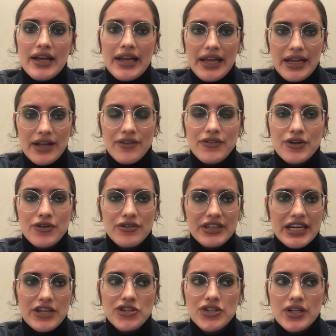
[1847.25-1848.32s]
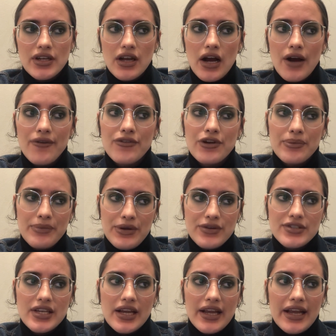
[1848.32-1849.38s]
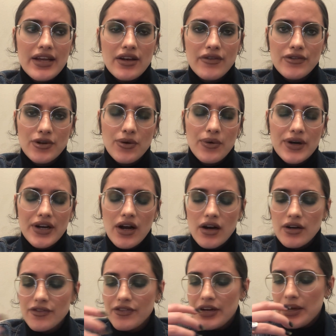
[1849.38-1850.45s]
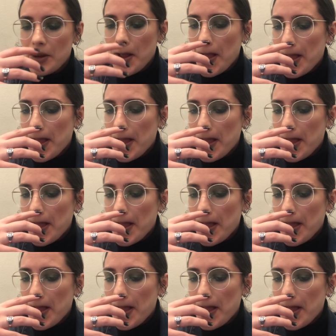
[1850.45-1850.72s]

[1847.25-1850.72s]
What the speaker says: in the creation of their music and of the choreography,